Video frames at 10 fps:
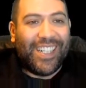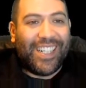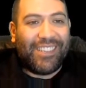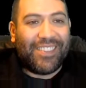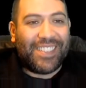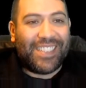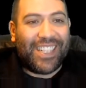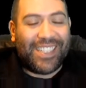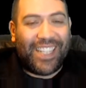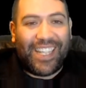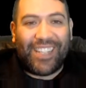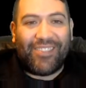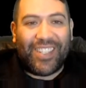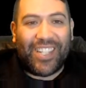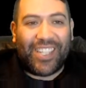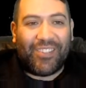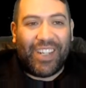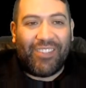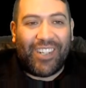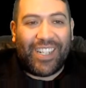I was excited when she got the
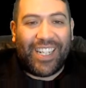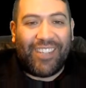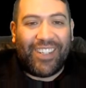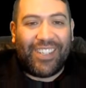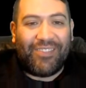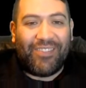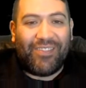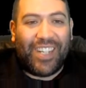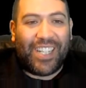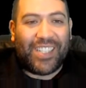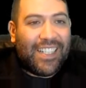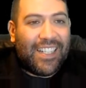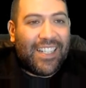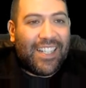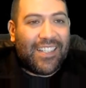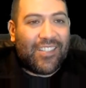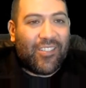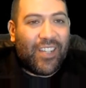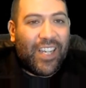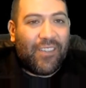rework and I went nuts. And
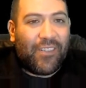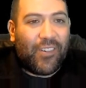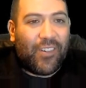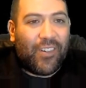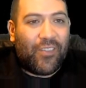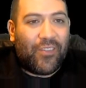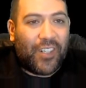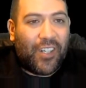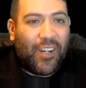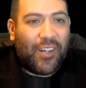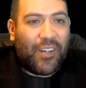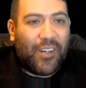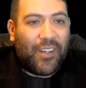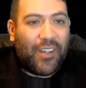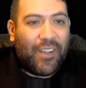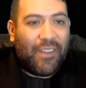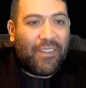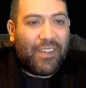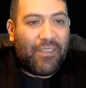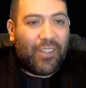so, yeah, for Carter, I
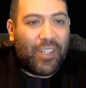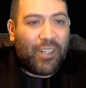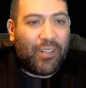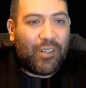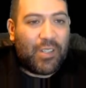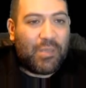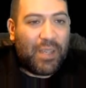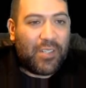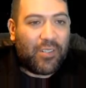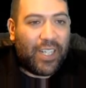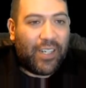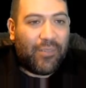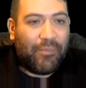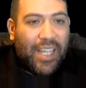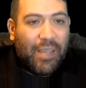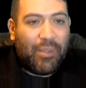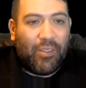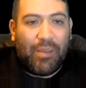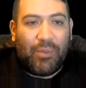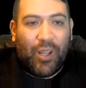mean, if you look at her special here,
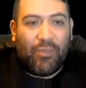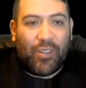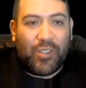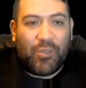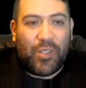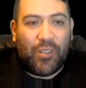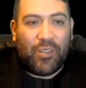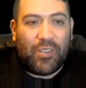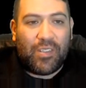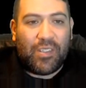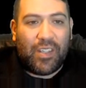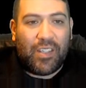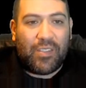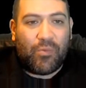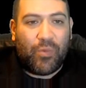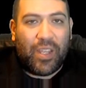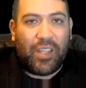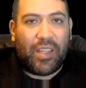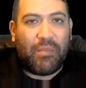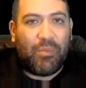ability block for 2 turns is
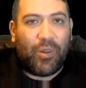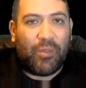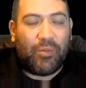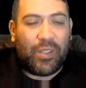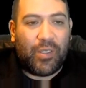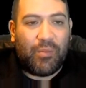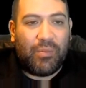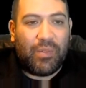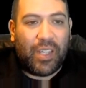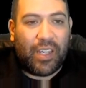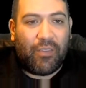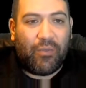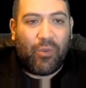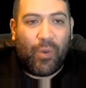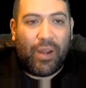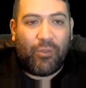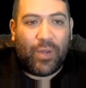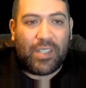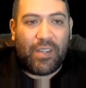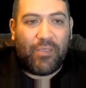really important with Doom, and for whatever
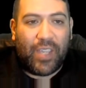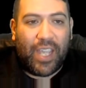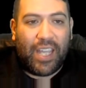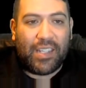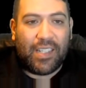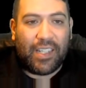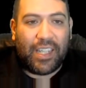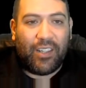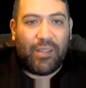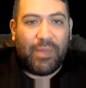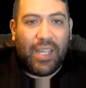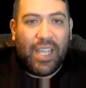reason, if you can't kill him